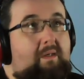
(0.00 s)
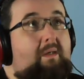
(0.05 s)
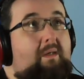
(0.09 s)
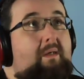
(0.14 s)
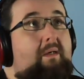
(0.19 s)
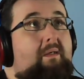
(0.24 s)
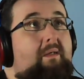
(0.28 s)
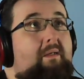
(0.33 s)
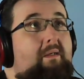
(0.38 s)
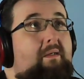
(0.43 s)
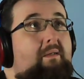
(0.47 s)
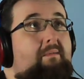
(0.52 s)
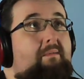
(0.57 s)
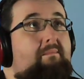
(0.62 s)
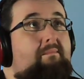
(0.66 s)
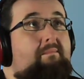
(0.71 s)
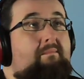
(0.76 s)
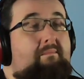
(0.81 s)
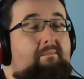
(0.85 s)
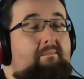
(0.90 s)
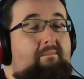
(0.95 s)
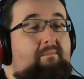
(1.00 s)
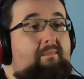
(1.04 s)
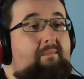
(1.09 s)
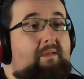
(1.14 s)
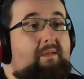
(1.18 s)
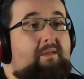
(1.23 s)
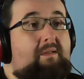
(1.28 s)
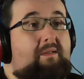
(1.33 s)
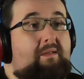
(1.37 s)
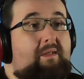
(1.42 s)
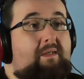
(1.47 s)

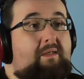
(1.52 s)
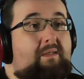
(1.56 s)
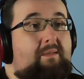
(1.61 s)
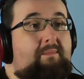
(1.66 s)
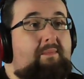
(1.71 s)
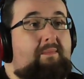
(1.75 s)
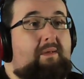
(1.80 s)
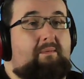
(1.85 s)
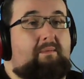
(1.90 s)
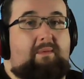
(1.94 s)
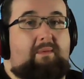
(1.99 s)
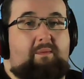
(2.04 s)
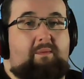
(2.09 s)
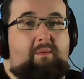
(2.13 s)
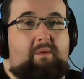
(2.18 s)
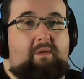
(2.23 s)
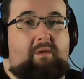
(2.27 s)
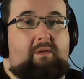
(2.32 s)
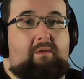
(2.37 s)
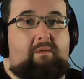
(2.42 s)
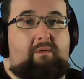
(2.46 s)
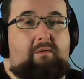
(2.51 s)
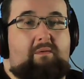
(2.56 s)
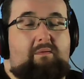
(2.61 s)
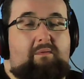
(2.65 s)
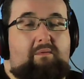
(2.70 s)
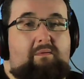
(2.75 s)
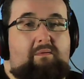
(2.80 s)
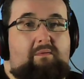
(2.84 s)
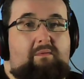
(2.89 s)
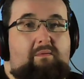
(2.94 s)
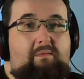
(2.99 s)
this is actually making me want to
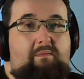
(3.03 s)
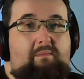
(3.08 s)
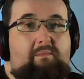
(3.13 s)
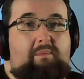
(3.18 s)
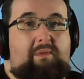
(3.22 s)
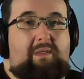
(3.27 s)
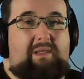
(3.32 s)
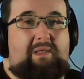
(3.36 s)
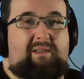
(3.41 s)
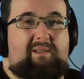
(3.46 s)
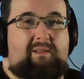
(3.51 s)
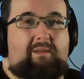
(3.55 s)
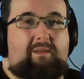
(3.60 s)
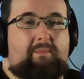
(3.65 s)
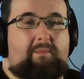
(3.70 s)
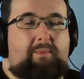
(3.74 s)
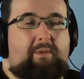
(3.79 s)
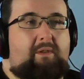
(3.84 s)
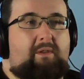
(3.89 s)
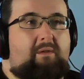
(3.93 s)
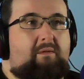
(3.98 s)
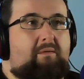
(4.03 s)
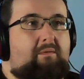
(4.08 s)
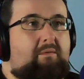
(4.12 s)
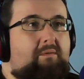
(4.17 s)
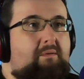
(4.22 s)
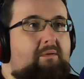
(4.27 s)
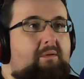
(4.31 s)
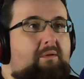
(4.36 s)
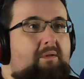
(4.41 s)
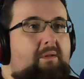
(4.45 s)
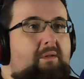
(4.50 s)
play a little bit,
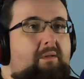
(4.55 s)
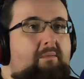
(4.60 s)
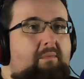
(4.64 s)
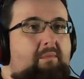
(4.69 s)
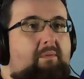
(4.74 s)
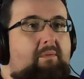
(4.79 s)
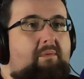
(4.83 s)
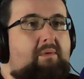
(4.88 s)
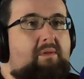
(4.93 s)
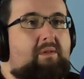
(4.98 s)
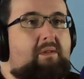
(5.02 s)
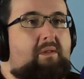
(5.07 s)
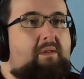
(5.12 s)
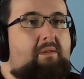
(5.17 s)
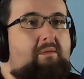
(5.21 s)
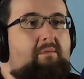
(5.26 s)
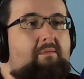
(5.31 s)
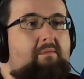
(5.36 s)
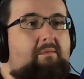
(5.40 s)
but we'll see.